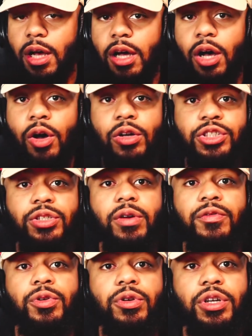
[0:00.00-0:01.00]
Also,
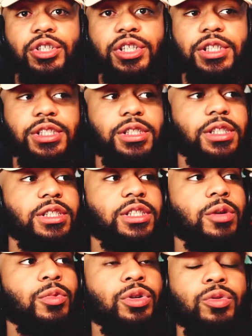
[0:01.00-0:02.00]
if you're just
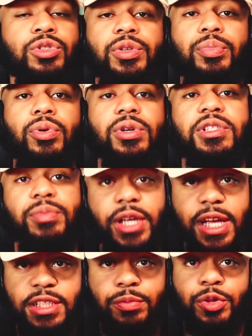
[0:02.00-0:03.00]
someone who supports me
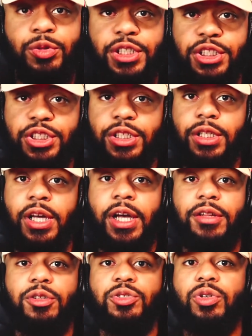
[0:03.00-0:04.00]
as a musician, there's